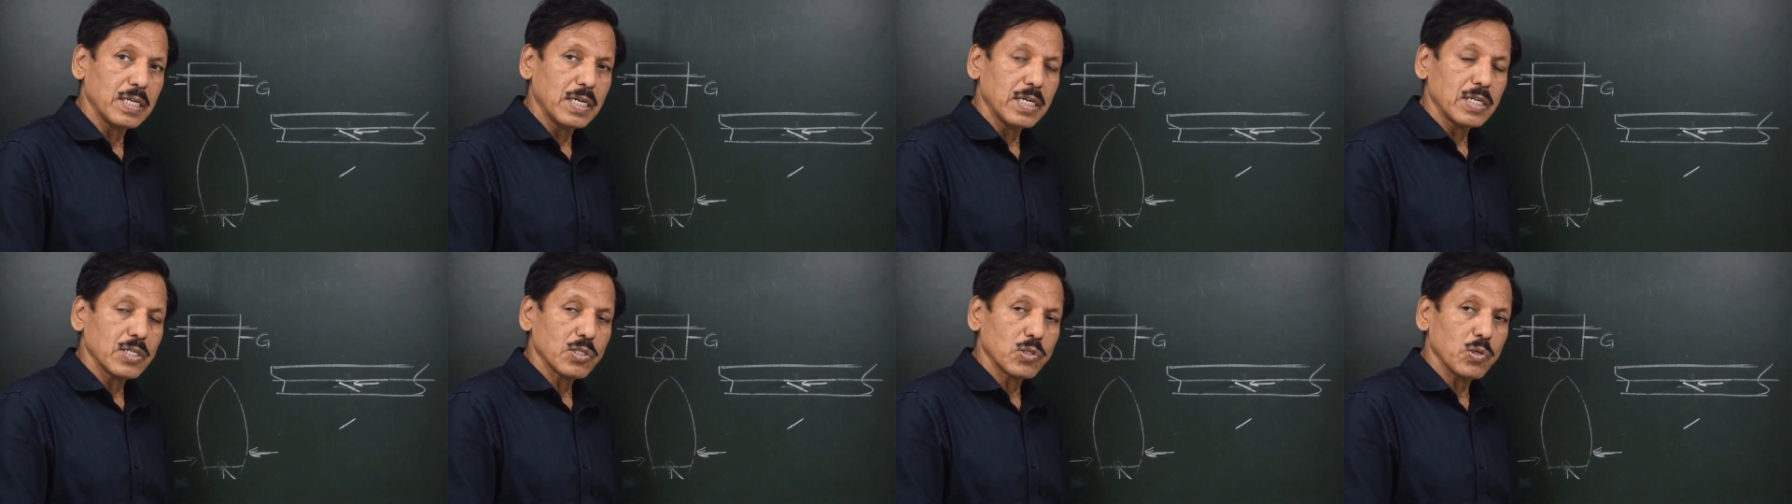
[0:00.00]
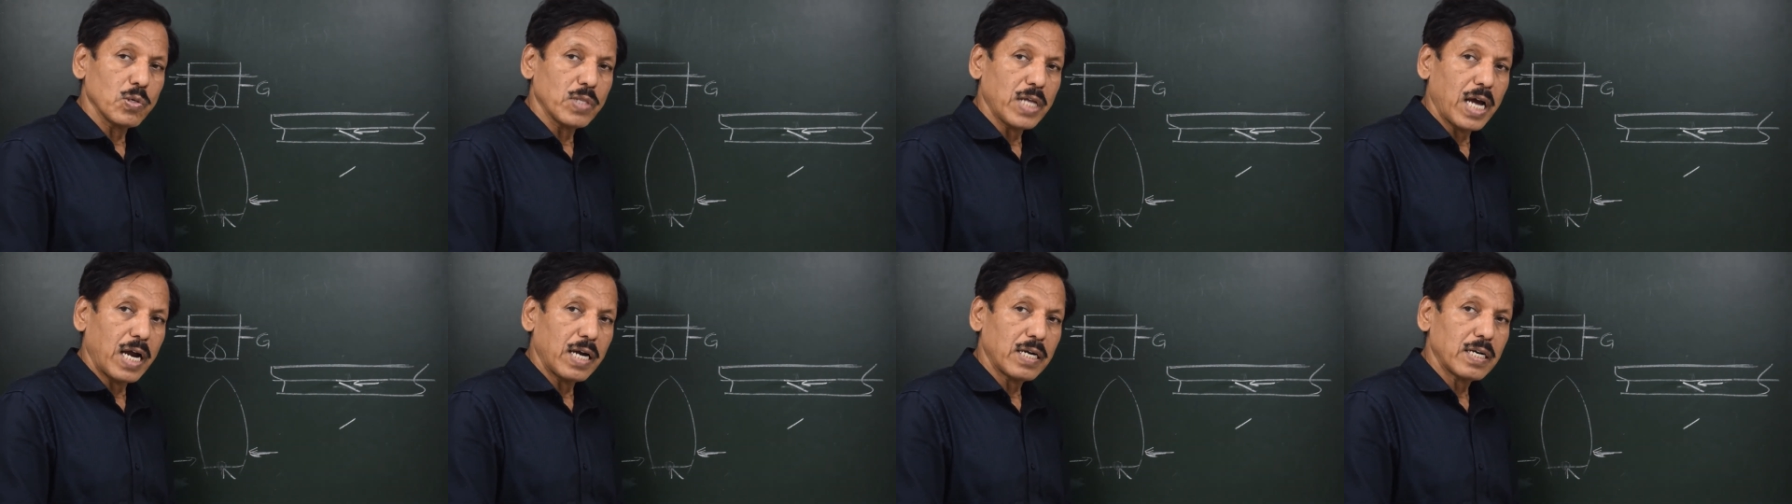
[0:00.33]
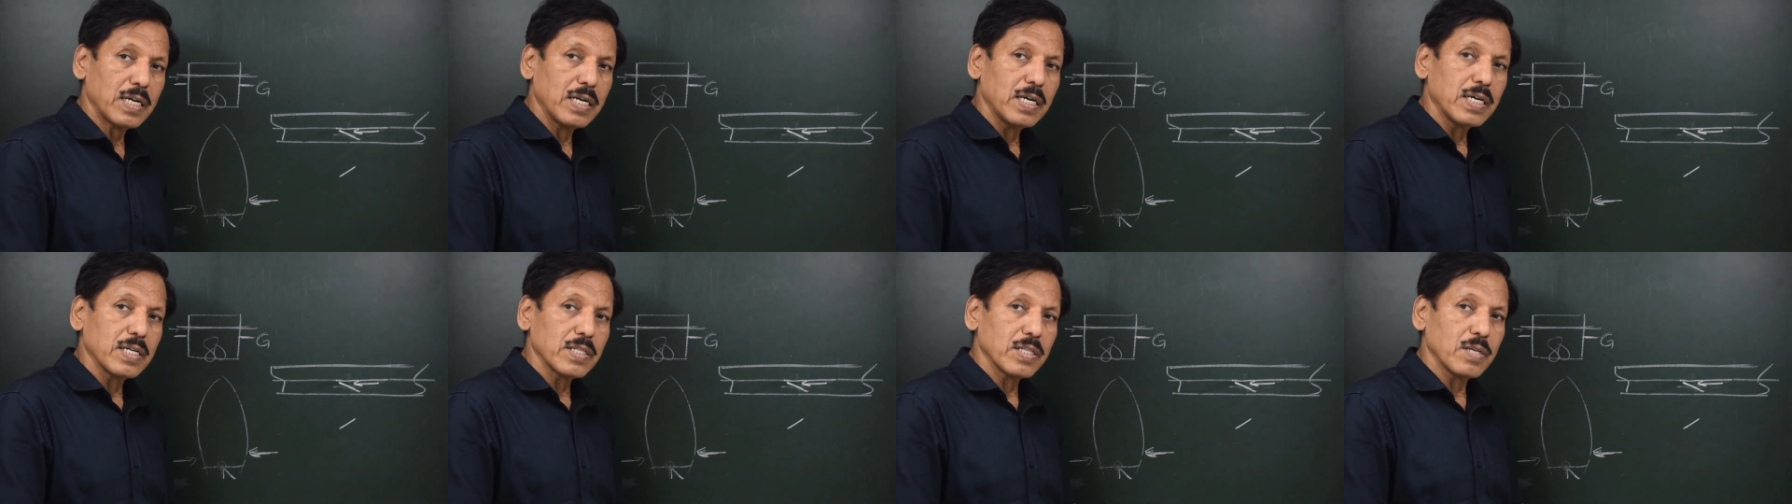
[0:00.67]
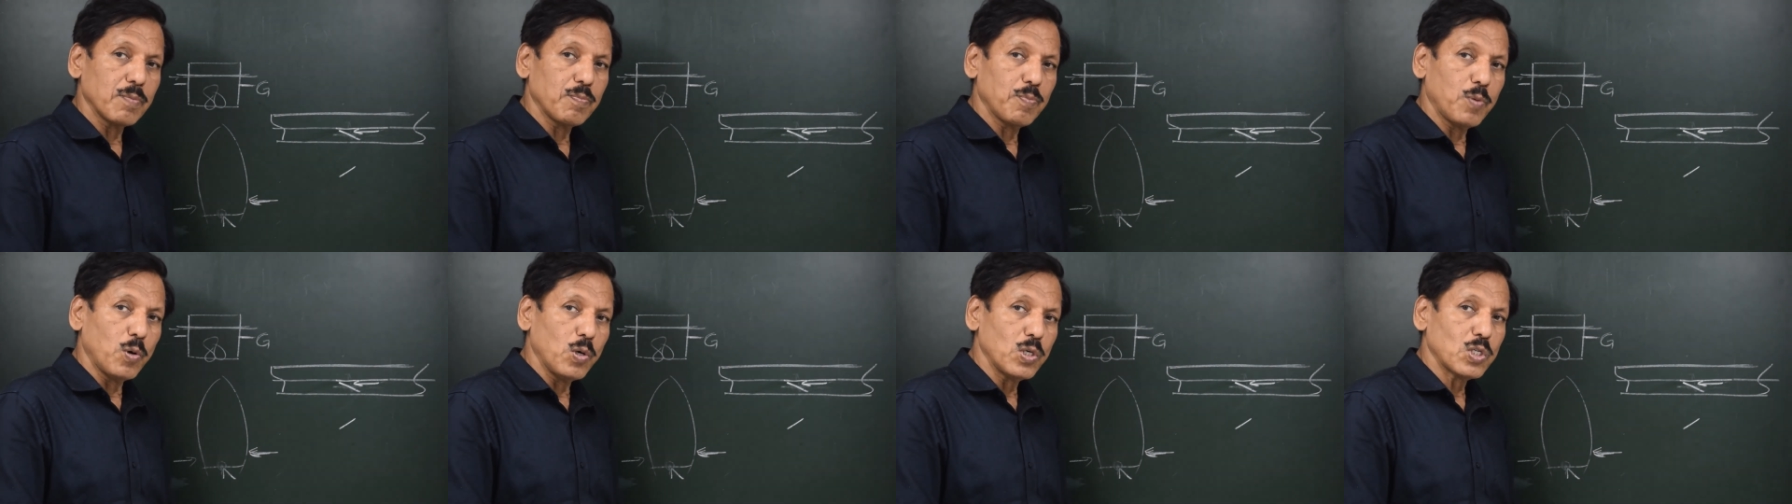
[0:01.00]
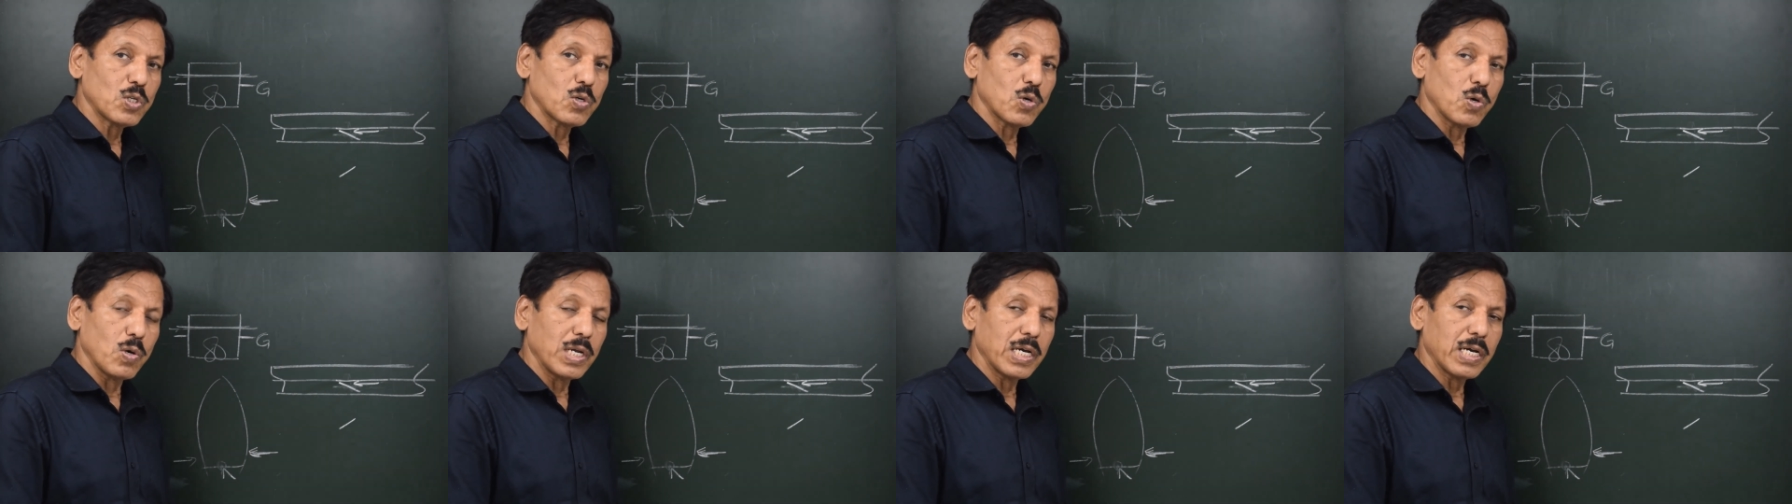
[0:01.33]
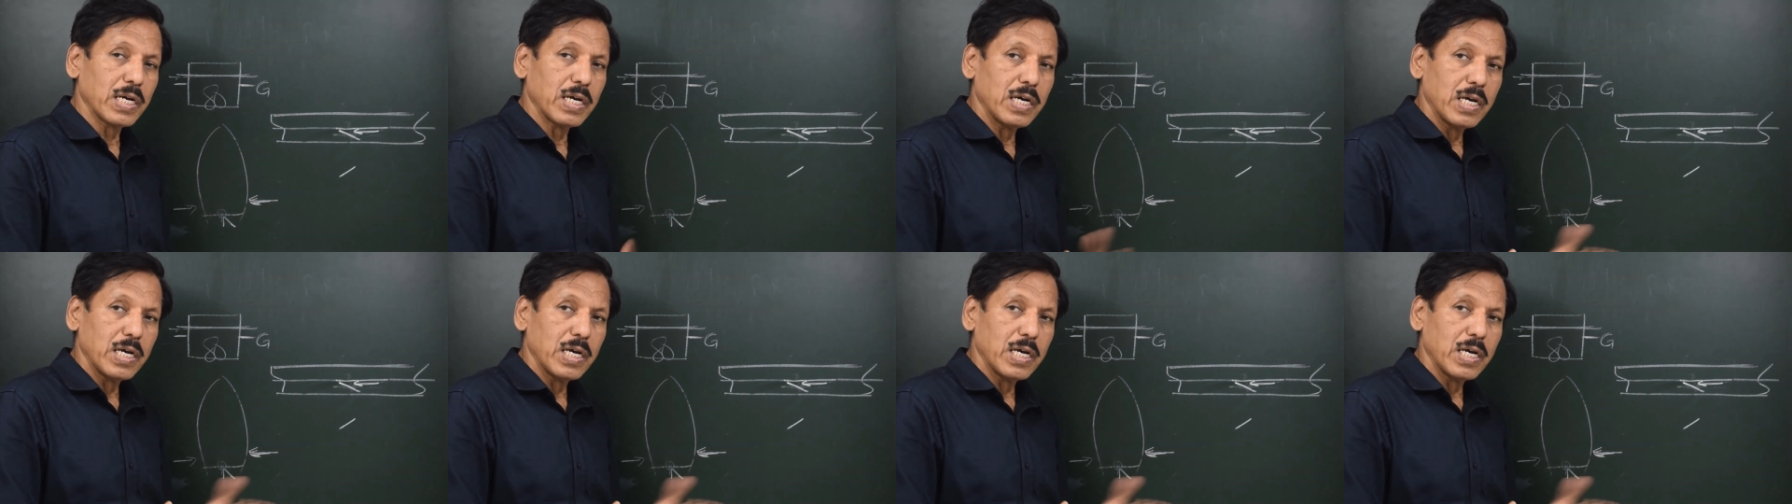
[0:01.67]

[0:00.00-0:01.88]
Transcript: so that the port rolling